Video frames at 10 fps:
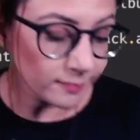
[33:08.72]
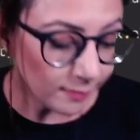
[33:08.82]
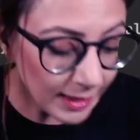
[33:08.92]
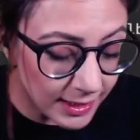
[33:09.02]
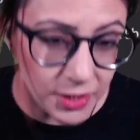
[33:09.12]

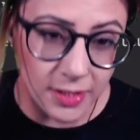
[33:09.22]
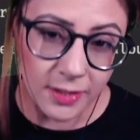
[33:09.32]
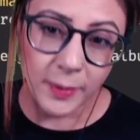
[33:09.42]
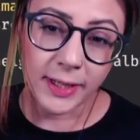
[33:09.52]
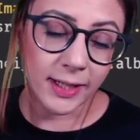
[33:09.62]
Let's just
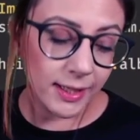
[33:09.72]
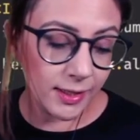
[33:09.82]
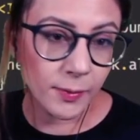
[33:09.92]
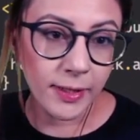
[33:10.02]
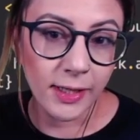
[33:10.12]
quickly
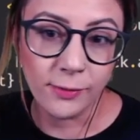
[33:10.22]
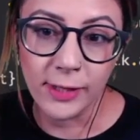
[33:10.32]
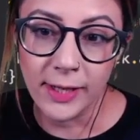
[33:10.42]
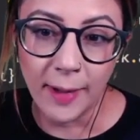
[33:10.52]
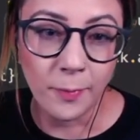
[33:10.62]

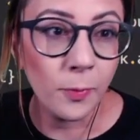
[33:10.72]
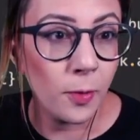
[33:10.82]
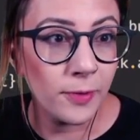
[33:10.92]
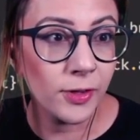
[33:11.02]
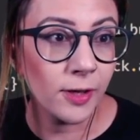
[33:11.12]
recap what
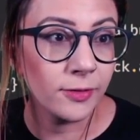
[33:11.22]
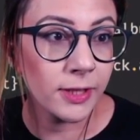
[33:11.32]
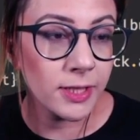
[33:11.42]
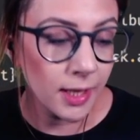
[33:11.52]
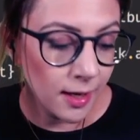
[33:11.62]
we've
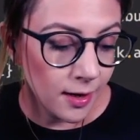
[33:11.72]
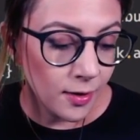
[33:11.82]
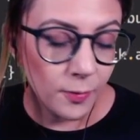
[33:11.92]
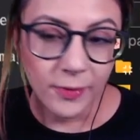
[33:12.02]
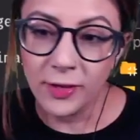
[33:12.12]
covered.
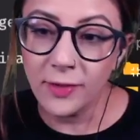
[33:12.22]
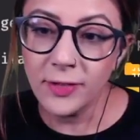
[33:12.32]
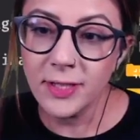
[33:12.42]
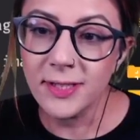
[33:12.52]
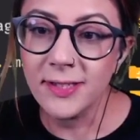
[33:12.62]
We've
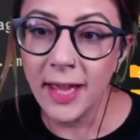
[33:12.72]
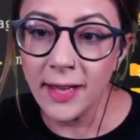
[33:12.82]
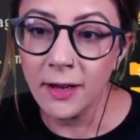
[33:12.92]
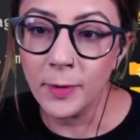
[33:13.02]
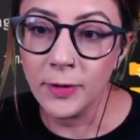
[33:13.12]
covered
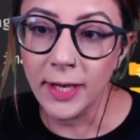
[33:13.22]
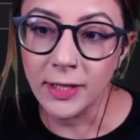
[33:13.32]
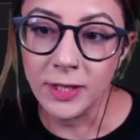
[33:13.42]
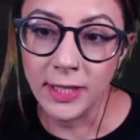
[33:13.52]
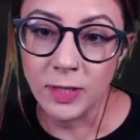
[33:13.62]
setting up your
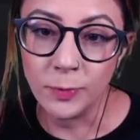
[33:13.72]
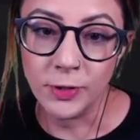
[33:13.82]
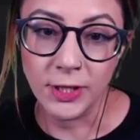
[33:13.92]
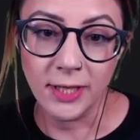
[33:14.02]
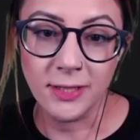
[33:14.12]
Next.js
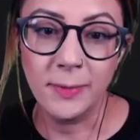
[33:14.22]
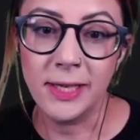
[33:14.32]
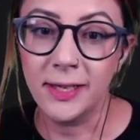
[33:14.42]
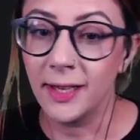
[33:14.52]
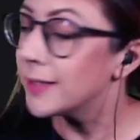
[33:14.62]
project and
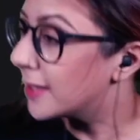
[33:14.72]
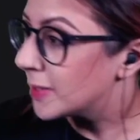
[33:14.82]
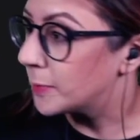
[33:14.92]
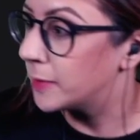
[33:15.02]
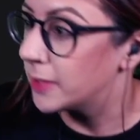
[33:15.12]
making it
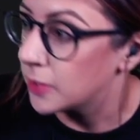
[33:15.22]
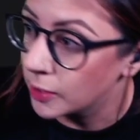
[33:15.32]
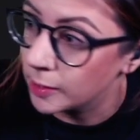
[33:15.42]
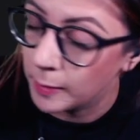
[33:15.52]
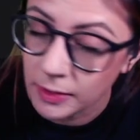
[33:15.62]
accessible with a
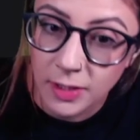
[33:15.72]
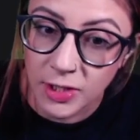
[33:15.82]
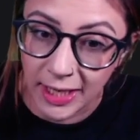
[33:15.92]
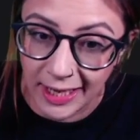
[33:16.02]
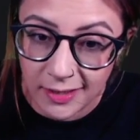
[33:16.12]
document,
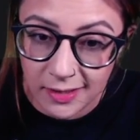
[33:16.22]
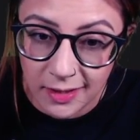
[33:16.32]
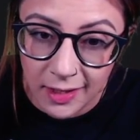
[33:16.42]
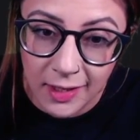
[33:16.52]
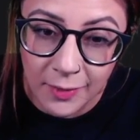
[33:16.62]
JS.
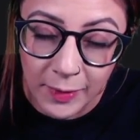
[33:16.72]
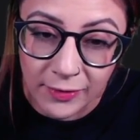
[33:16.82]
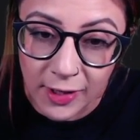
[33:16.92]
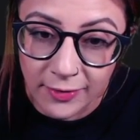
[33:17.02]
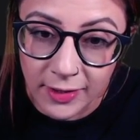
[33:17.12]
We've
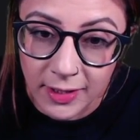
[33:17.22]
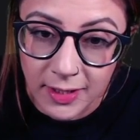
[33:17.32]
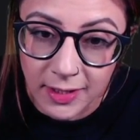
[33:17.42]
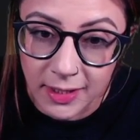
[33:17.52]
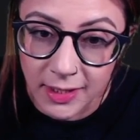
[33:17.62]

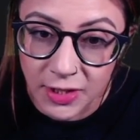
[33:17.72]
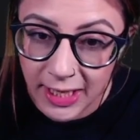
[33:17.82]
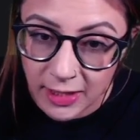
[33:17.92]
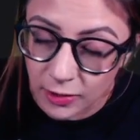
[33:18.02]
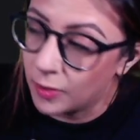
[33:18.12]
covered the
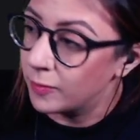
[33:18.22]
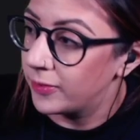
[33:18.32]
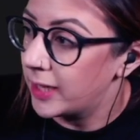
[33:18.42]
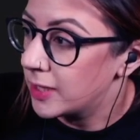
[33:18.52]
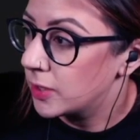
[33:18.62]
JS
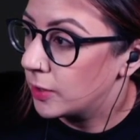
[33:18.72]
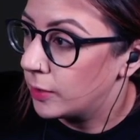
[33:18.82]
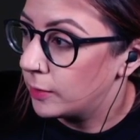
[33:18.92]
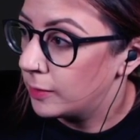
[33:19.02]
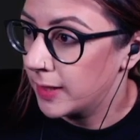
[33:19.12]
config
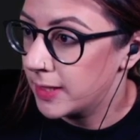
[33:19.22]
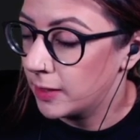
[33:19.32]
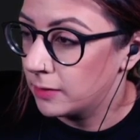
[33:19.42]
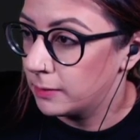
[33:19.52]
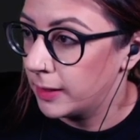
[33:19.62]
to
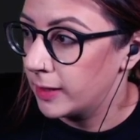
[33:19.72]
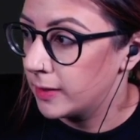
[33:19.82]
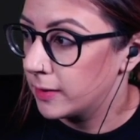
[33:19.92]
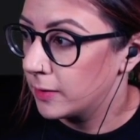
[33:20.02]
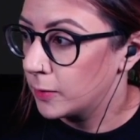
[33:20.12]
deal
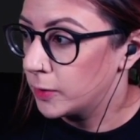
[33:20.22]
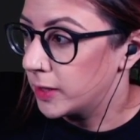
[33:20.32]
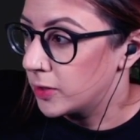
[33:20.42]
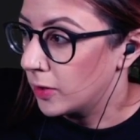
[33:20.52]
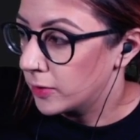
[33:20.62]
with all the
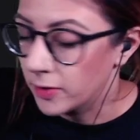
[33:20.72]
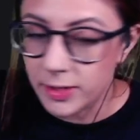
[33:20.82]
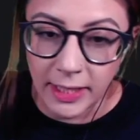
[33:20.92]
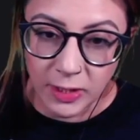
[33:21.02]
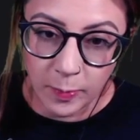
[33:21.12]

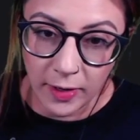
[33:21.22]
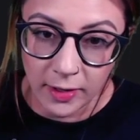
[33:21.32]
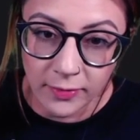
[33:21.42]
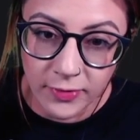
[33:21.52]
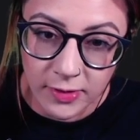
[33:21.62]

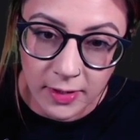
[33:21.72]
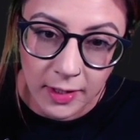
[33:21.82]
paths.